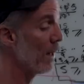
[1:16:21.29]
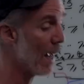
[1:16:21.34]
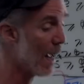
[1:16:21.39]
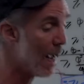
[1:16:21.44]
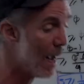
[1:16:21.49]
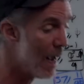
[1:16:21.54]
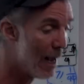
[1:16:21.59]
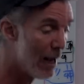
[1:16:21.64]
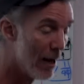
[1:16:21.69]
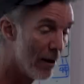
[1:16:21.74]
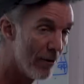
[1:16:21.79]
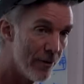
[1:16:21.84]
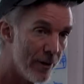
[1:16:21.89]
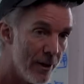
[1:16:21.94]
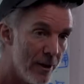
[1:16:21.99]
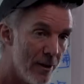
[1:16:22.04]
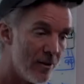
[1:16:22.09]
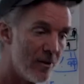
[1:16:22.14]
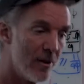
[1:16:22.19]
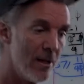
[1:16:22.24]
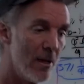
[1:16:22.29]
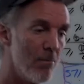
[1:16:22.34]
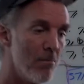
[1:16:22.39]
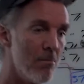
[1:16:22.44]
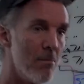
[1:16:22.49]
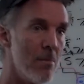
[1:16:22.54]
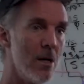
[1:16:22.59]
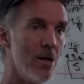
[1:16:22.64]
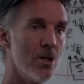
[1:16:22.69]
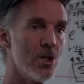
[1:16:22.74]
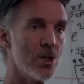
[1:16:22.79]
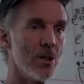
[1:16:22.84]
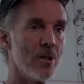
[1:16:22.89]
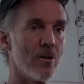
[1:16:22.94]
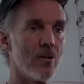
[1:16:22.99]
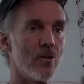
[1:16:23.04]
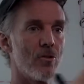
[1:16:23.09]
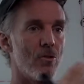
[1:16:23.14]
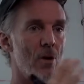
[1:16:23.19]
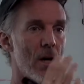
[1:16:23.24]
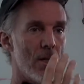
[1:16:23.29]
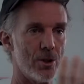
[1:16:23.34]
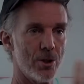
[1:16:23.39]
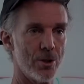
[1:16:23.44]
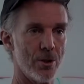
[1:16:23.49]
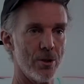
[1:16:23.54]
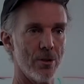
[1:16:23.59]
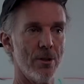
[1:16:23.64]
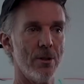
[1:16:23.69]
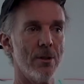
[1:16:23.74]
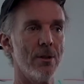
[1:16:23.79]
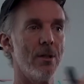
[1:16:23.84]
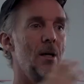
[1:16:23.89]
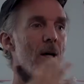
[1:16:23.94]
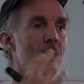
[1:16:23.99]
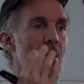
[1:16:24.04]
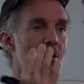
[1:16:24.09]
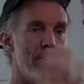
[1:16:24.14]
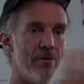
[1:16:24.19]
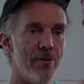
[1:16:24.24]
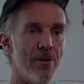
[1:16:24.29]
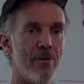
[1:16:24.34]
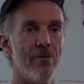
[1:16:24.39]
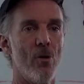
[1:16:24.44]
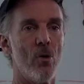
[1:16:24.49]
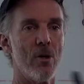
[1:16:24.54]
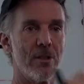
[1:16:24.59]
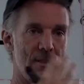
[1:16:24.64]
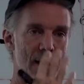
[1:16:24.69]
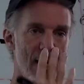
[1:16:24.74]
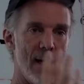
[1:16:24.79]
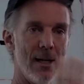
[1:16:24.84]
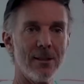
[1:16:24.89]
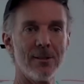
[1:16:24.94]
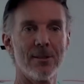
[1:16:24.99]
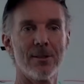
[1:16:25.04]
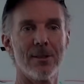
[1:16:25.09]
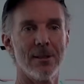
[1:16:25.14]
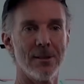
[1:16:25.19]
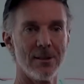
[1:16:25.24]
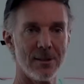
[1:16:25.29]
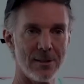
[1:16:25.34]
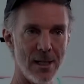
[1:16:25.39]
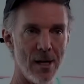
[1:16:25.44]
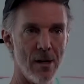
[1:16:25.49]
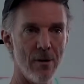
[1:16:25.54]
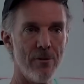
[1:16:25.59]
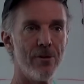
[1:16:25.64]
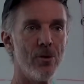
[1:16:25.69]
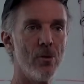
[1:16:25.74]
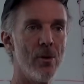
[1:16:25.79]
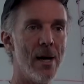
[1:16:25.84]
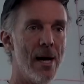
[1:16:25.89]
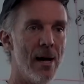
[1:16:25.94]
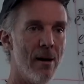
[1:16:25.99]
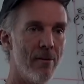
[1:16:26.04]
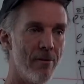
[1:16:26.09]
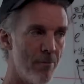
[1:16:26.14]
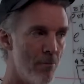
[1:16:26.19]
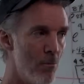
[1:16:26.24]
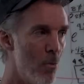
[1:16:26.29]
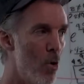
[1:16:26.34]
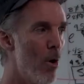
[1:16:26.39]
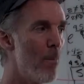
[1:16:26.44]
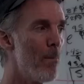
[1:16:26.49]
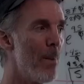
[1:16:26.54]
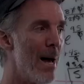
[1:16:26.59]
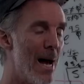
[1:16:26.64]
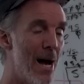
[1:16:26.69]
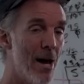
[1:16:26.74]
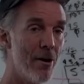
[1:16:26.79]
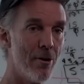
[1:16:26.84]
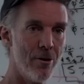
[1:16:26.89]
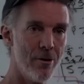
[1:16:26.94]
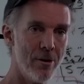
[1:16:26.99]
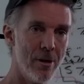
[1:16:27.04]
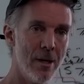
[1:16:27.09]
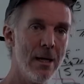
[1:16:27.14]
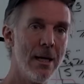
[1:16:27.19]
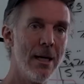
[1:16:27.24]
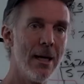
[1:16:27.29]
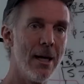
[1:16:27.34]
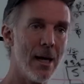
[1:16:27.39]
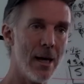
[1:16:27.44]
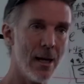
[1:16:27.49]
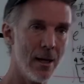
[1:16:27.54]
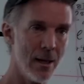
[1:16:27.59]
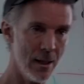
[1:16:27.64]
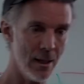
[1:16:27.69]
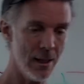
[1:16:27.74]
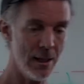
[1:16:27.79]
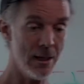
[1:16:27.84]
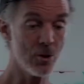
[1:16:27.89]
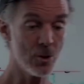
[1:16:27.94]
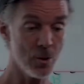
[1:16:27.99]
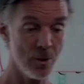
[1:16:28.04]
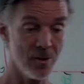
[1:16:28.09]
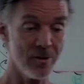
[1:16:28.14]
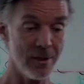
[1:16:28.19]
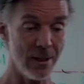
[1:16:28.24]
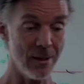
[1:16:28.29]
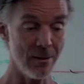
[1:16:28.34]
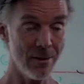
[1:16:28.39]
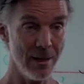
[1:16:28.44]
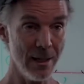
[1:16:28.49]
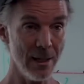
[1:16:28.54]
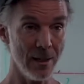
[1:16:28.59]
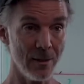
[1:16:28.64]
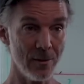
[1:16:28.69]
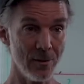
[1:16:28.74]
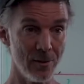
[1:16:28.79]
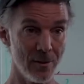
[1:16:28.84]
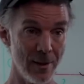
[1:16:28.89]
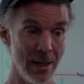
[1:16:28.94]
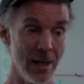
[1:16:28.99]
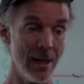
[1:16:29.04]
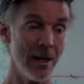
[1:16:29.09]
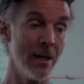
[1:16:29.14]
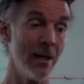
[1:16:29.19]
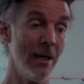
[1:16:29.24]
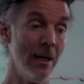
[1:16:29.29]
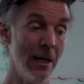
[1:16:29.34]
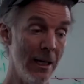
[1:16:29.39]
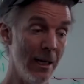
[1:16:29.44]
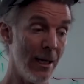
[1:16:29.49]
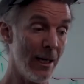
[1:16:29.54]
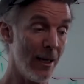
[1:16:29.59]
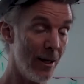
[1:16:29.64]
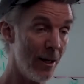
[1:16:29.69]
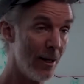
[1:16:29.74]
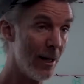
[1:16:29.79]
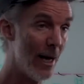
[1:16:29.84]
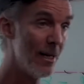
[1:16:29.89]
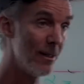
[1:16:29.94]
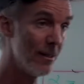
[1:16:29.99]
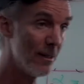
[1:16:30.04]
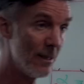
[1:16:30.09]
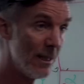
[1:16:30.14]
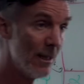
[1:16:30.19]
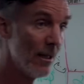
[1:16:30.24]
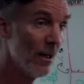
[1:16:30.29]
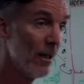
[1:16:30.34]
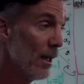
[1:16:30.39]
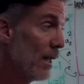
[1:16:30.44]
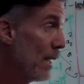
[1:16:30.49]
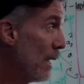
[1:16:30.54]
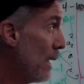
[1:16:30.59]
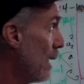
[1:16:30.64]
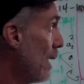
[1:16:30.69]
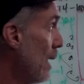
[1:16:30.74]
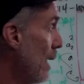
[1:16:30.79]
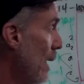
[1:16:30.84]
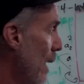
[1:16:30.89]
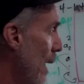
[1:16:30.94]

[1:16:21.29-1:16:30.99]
we have is the emergent structure of the vortex itself. You have more pattern and interesting things than in an ideally